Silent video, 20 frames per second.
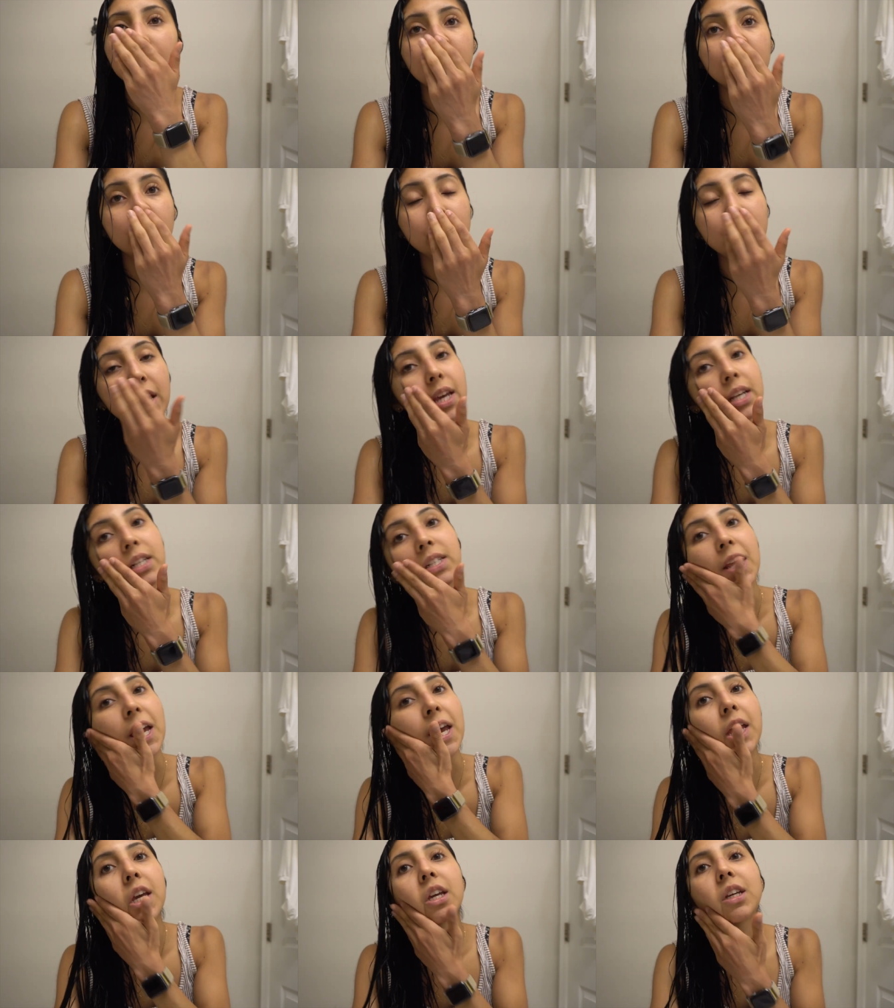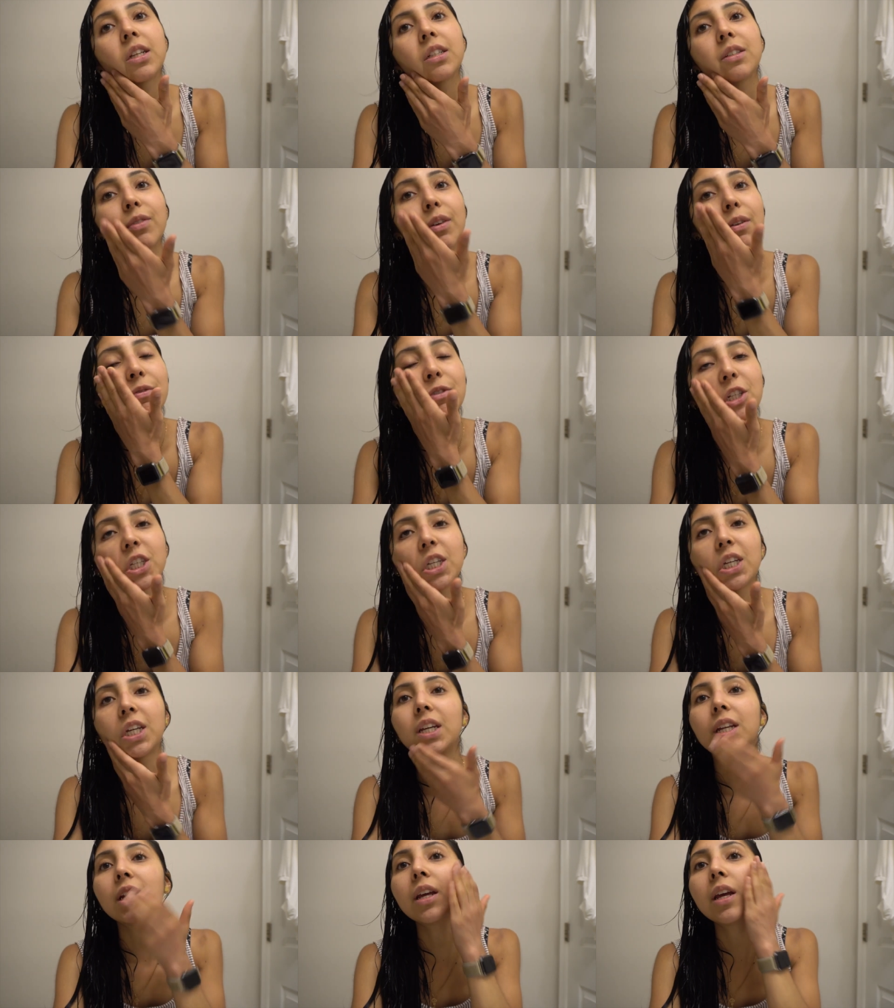Today's August
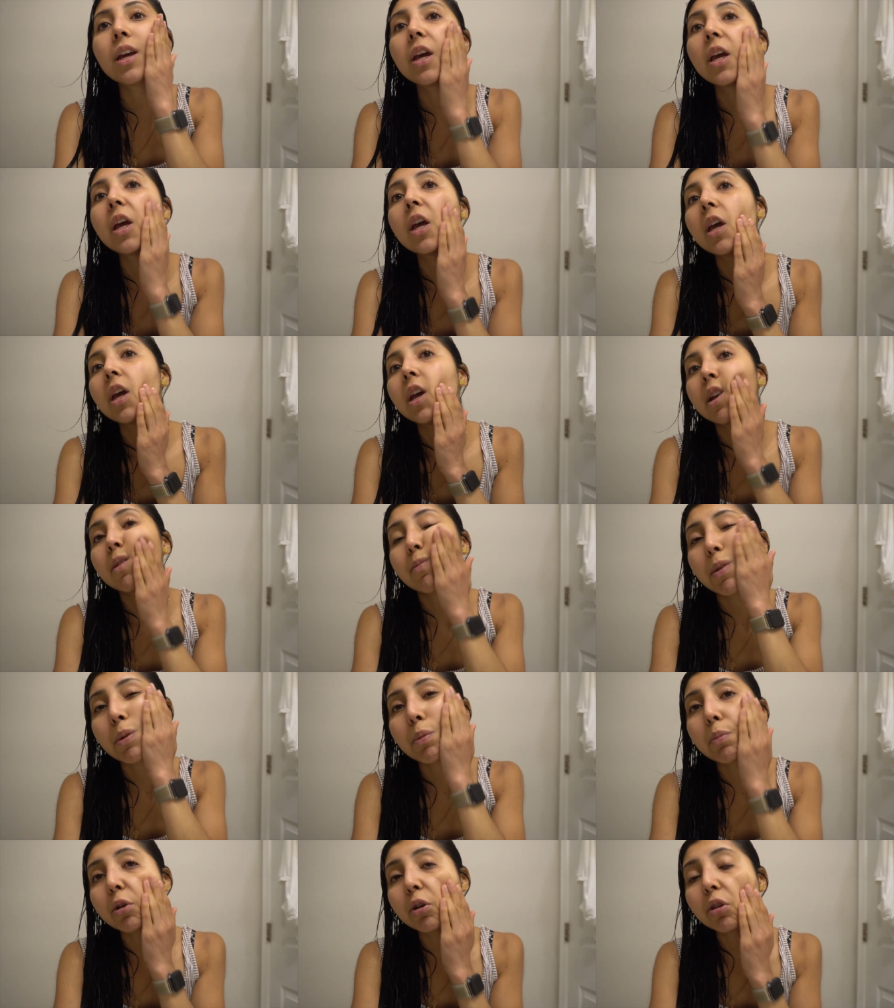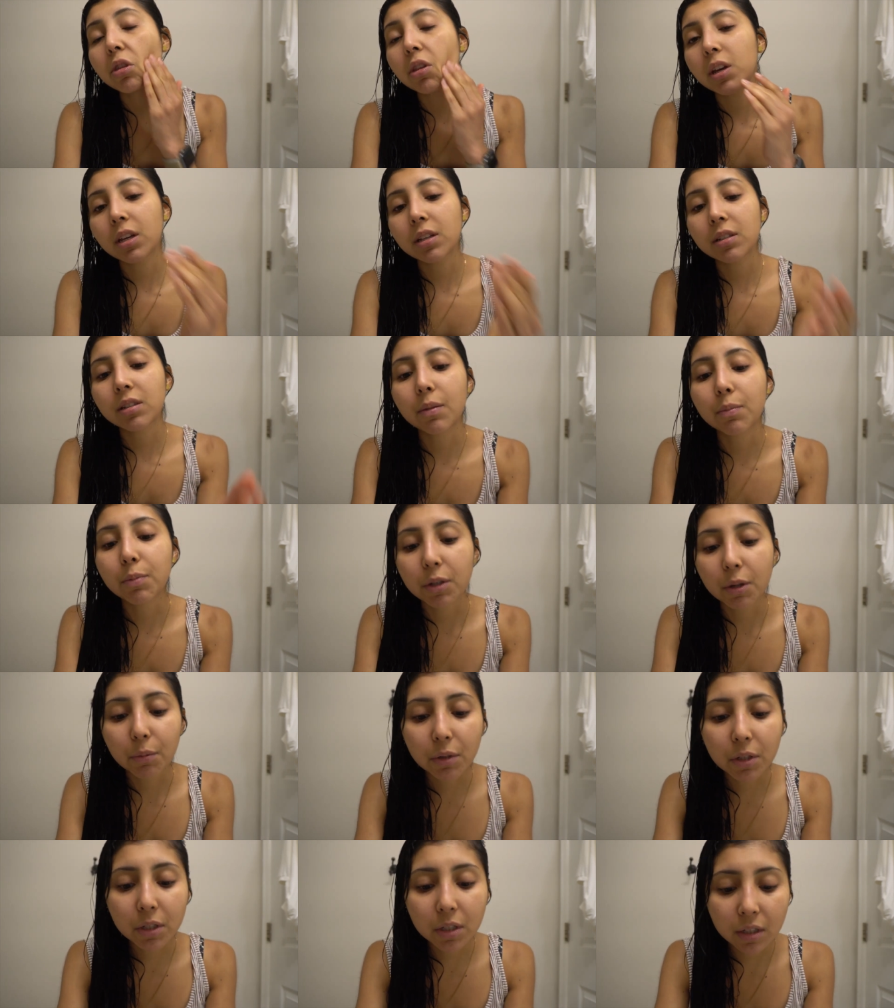15 my birthday is
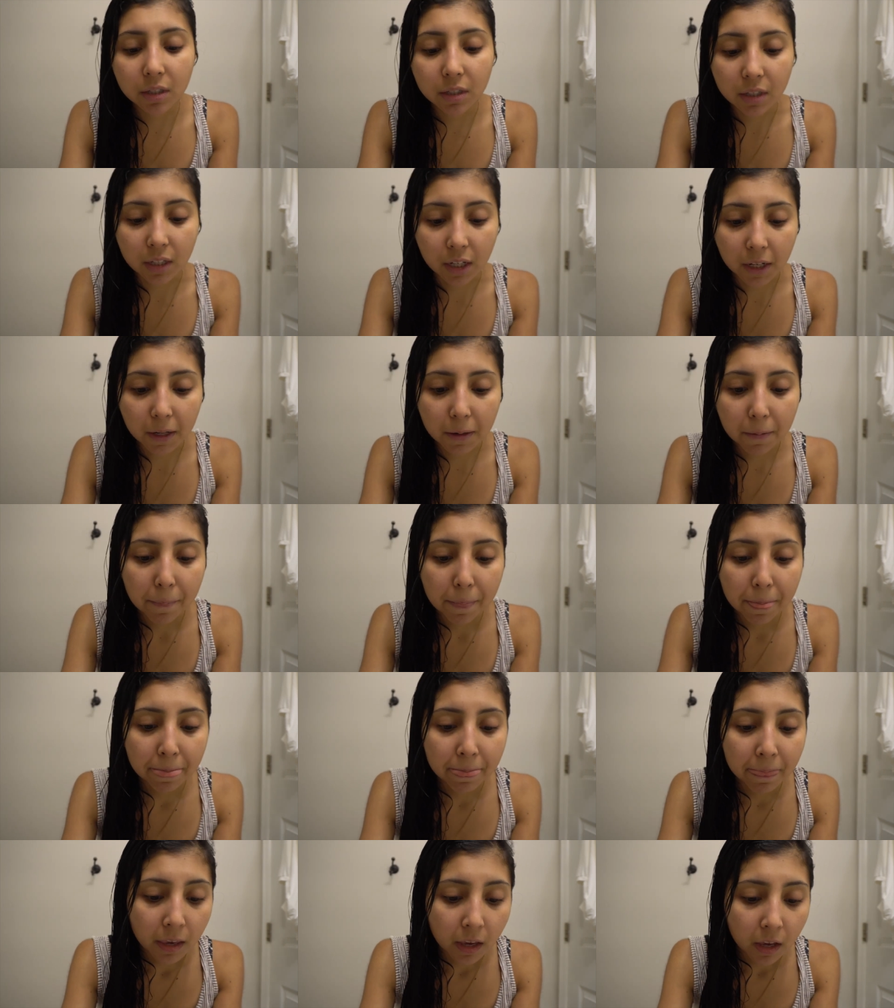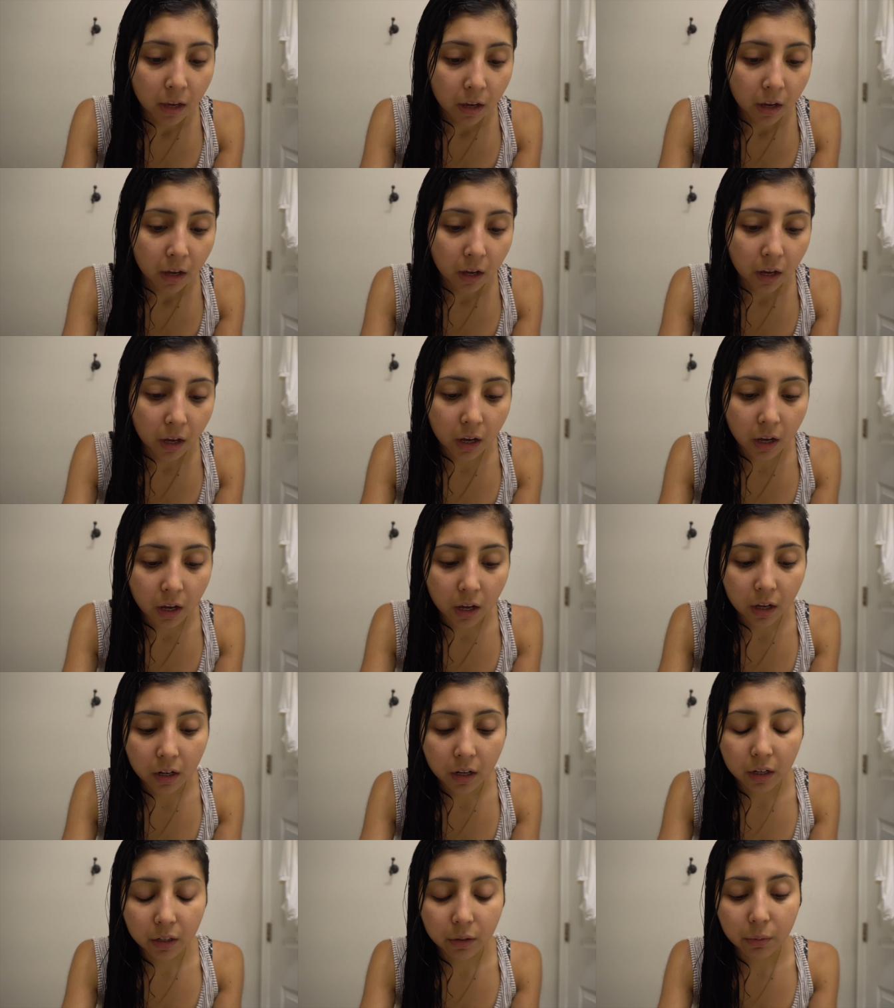September 16,
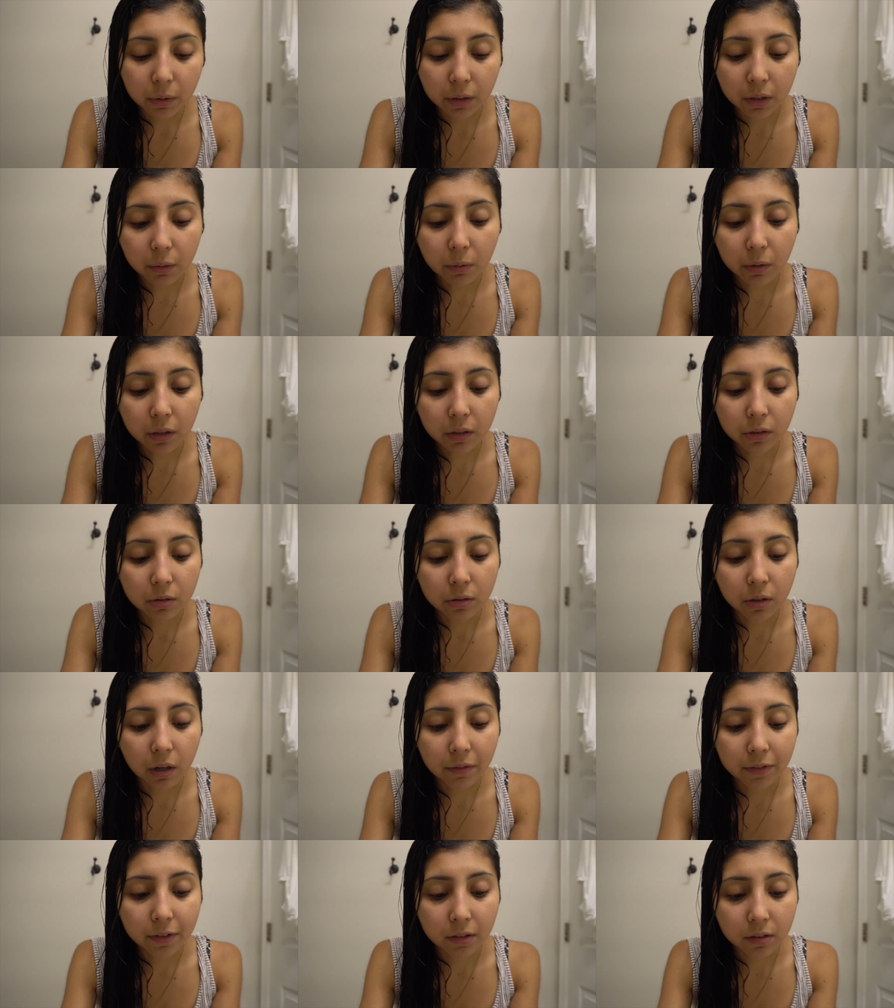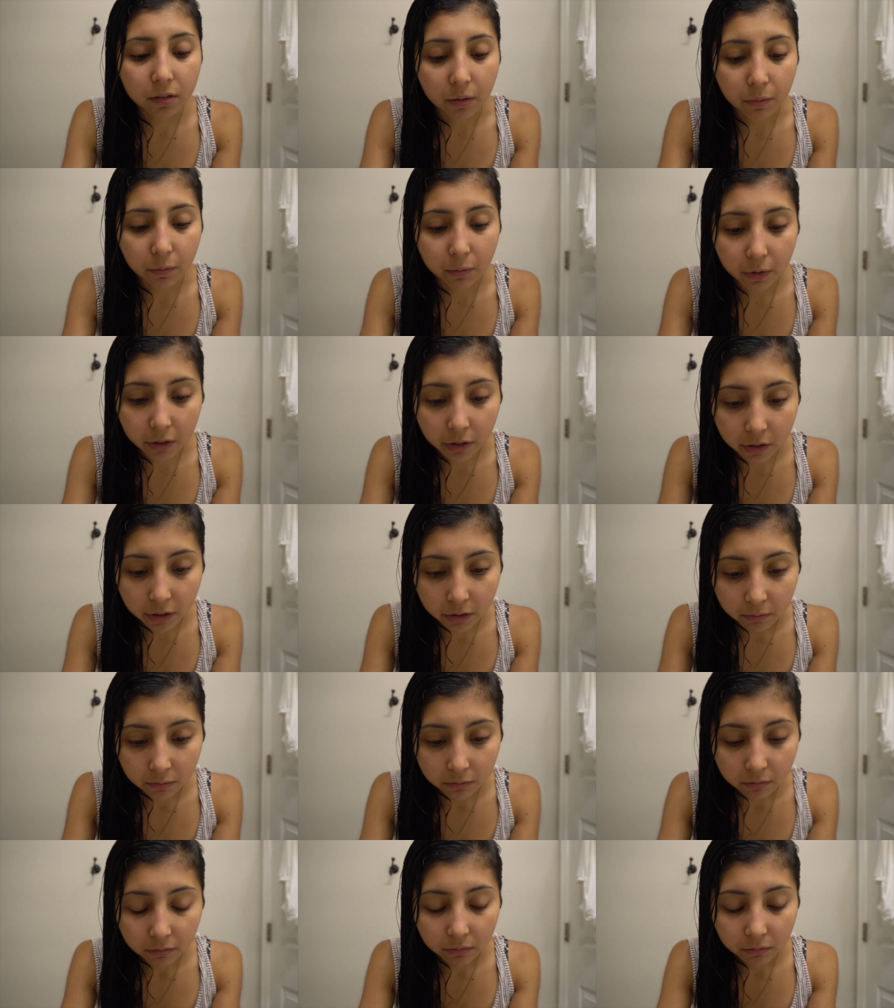and I really want to travel somewhere.